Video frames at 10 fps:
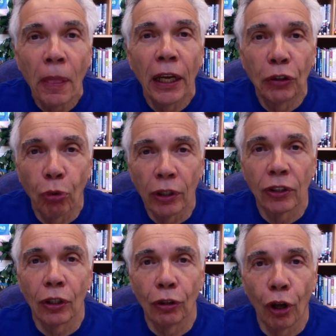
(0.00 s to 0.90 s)
it was
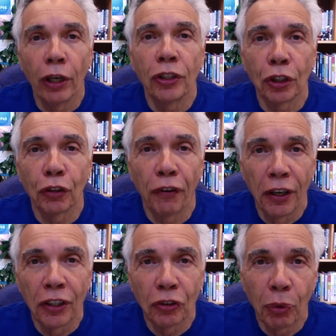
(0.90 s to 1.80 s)
the largest
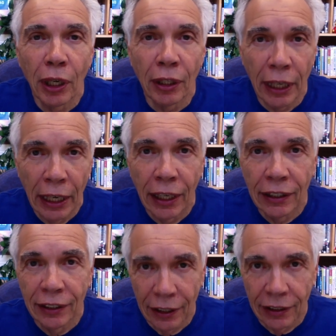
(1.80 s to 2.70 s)
Ferris wheel in
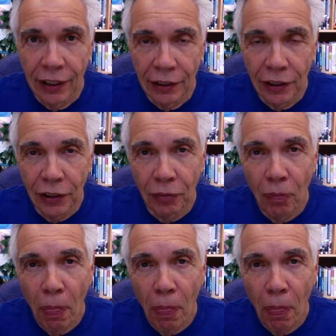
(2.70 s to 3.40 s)
existence.